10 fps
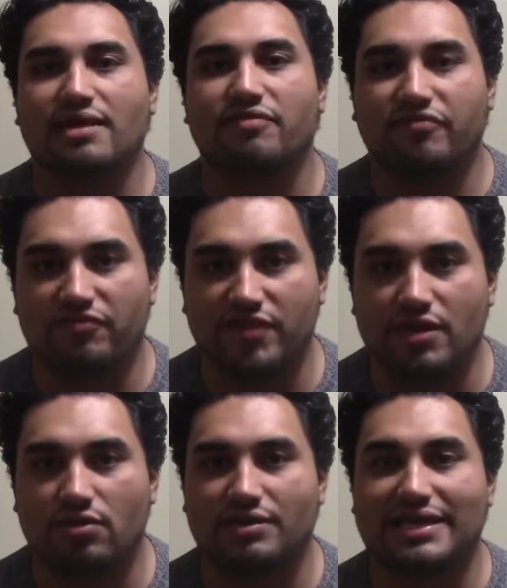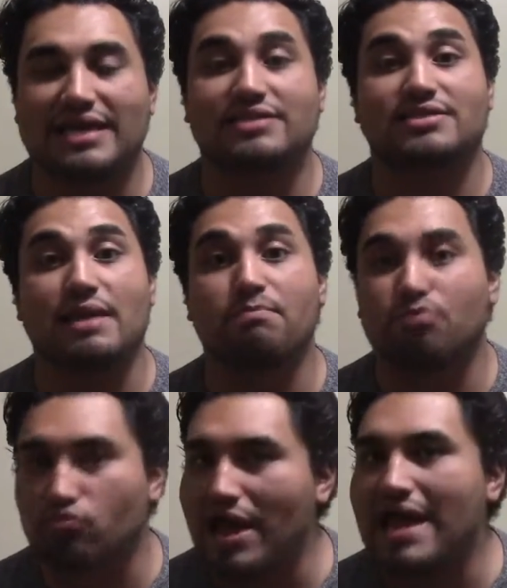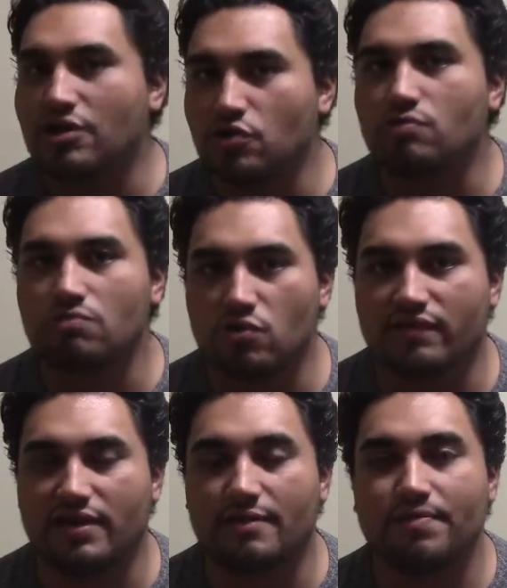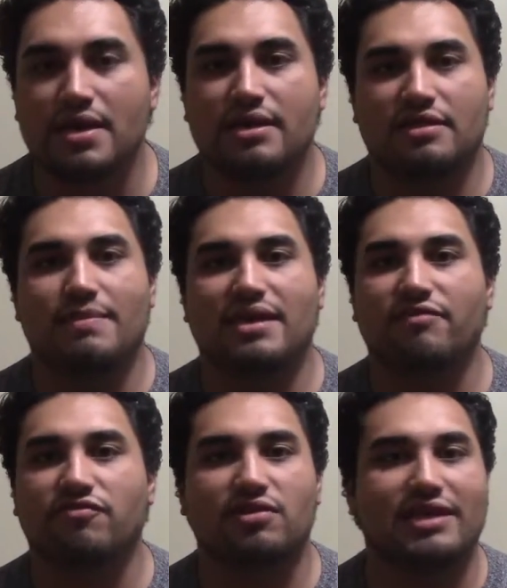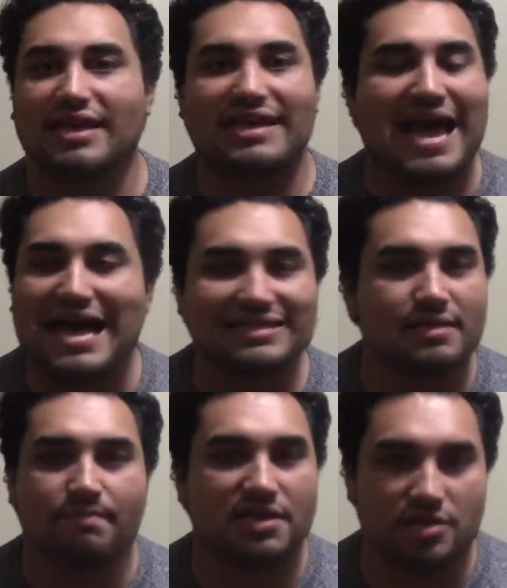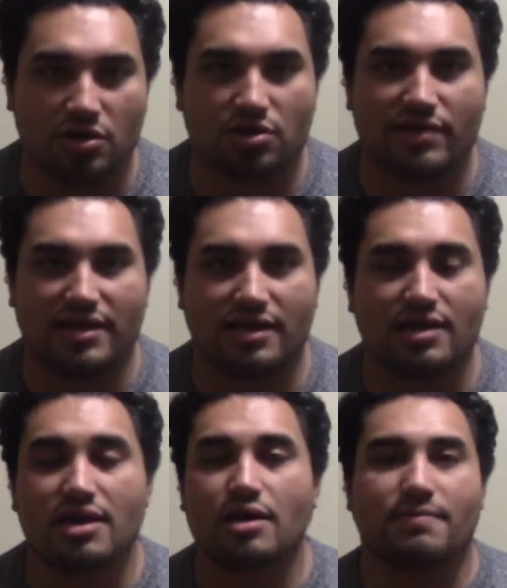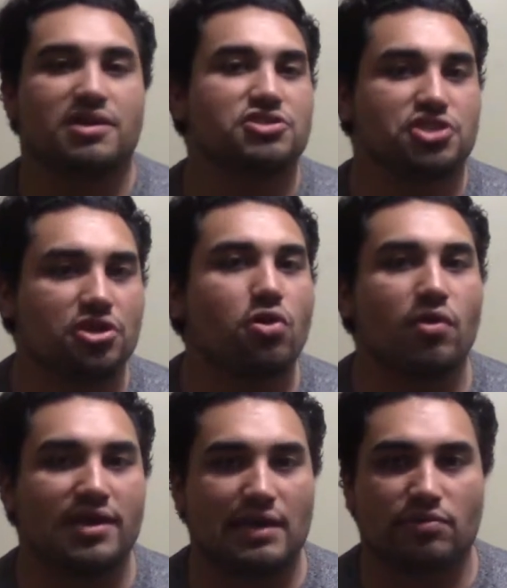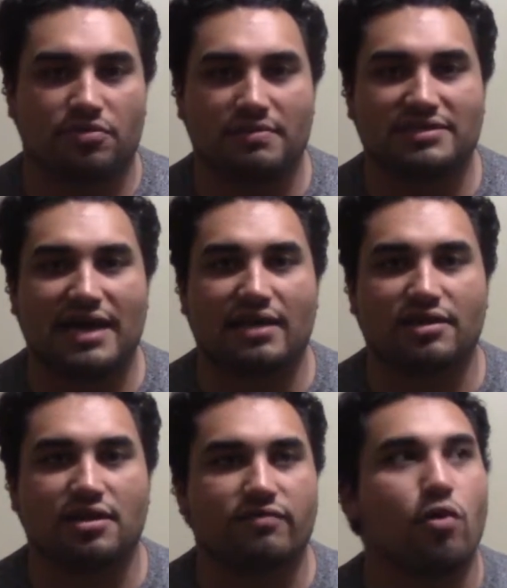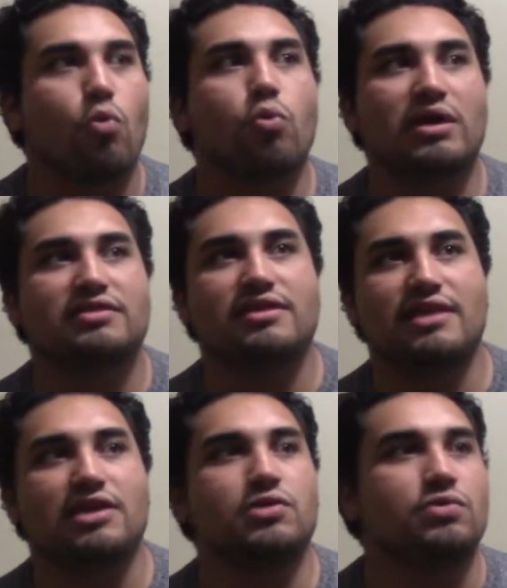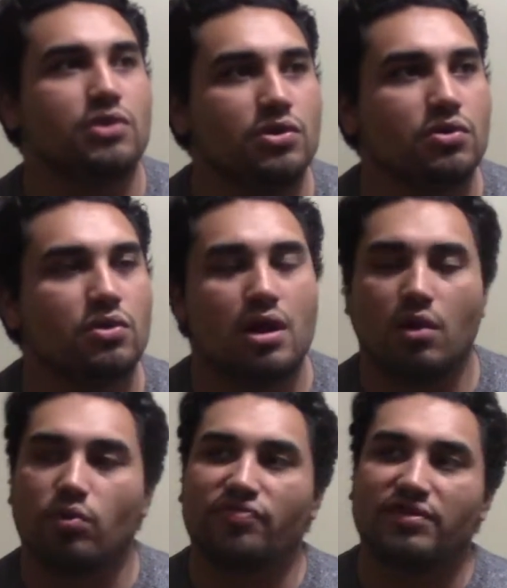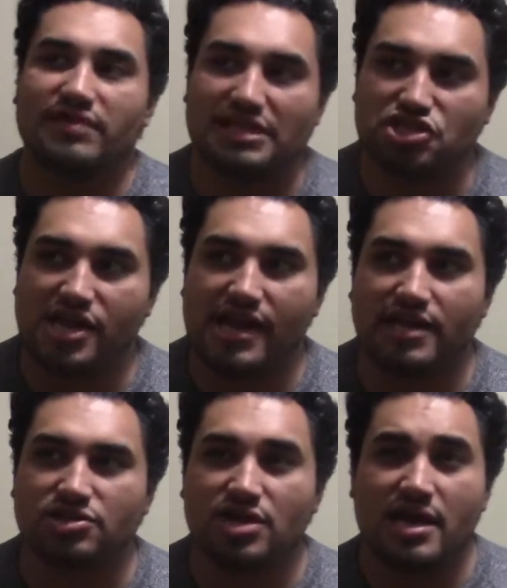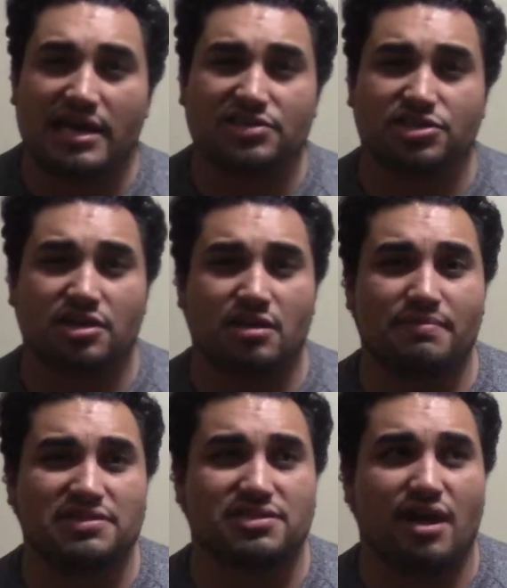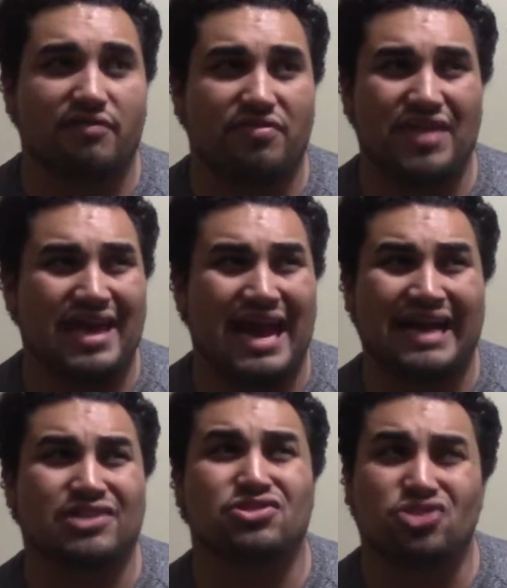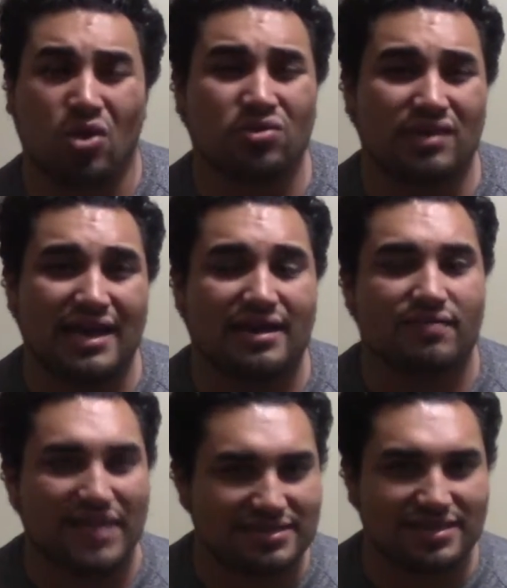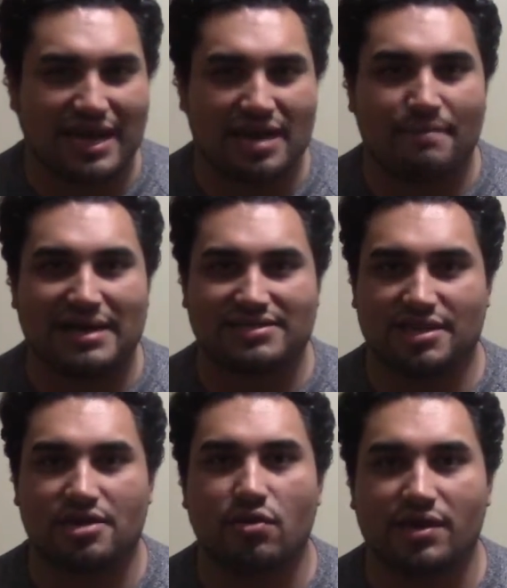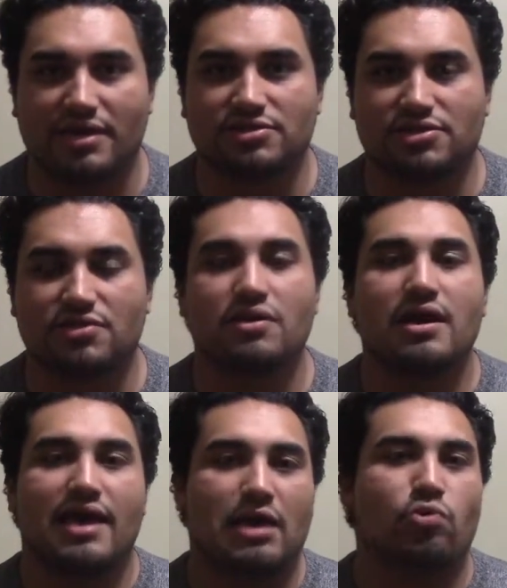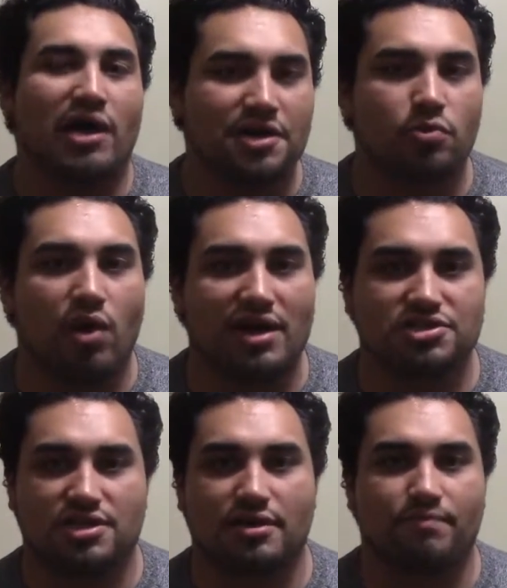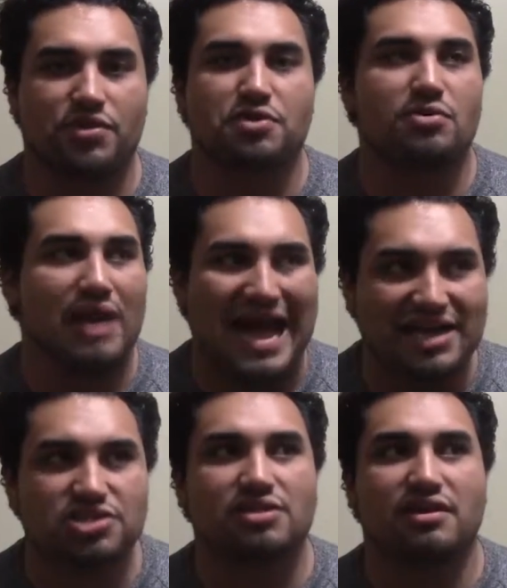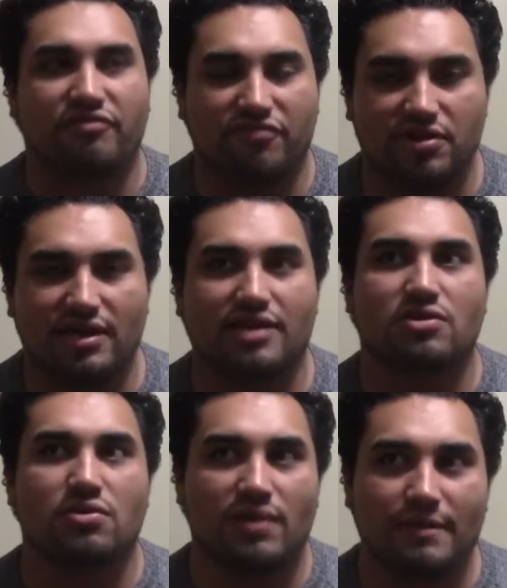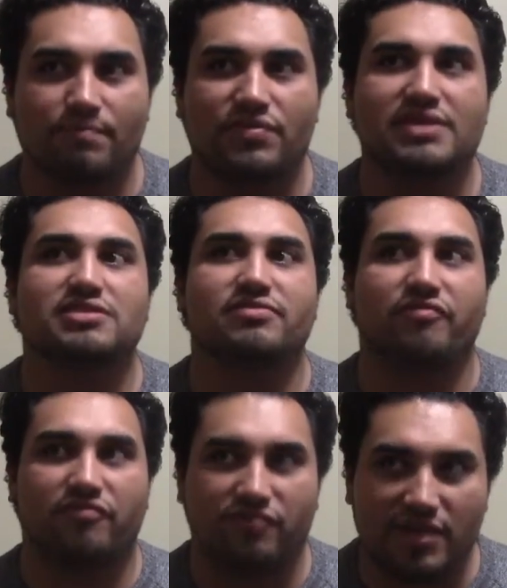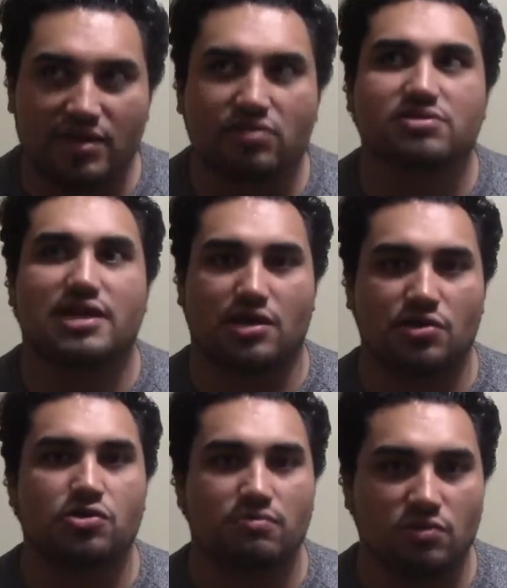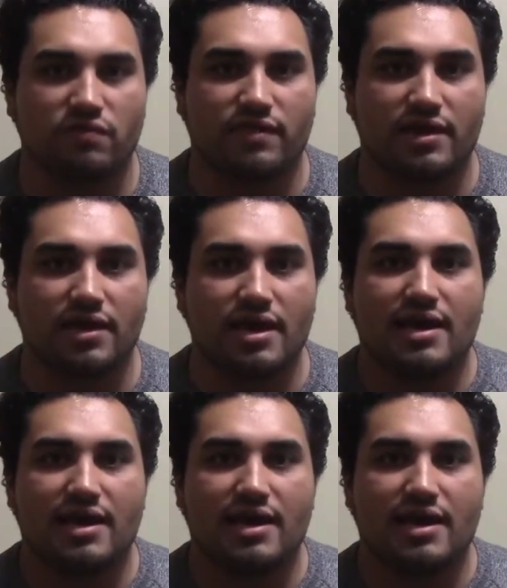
it feel like it's a brand new movie. They make it feel like it hasn't been done already. Because you're going in with the mentality of what did they do new, what did they change, is there going to be stuff that I don't like? That's the kind of mindset you're going into. And while you're watching, you actually feel like, you know what, this feels like a new movie.